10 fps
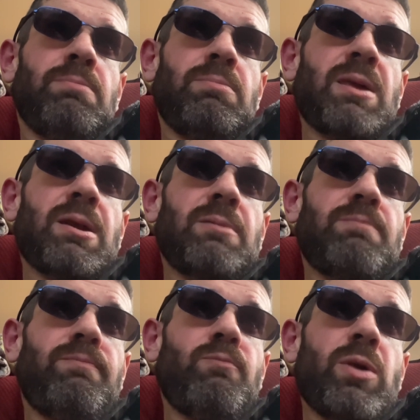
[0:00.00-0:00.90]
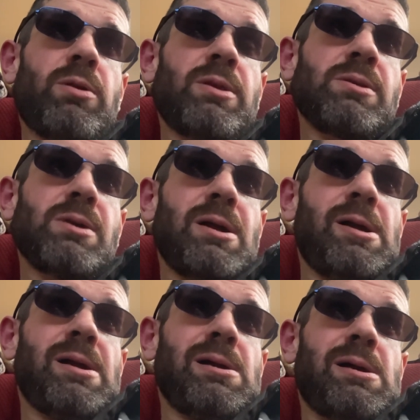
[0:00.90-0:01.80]
They had a weirdness.
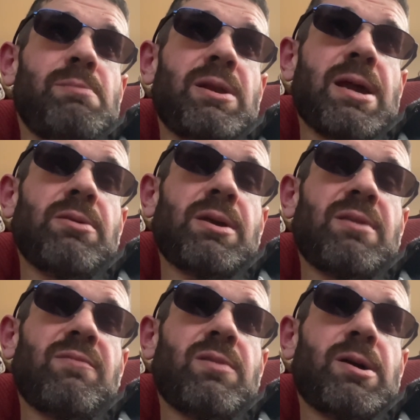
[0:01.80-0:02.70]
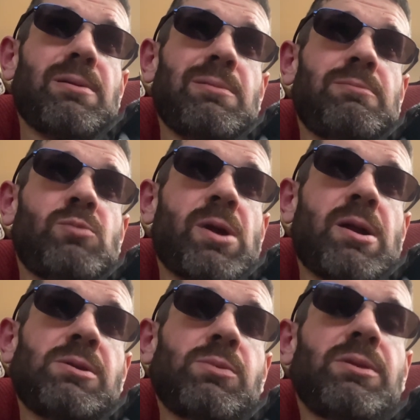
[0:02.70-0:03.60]
But now they have
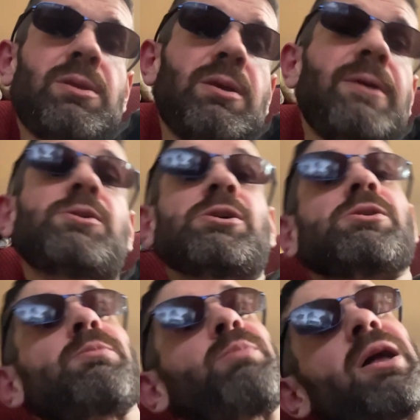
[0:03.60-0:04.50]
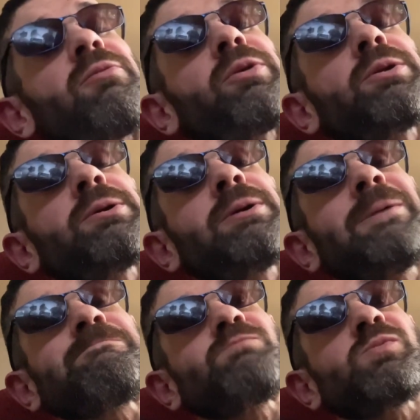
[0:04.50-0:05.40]
cartons with just the brown filter
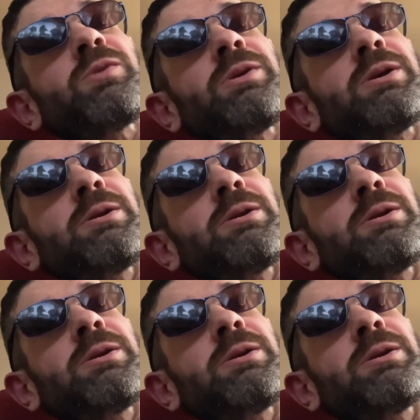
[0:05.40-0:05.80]
for the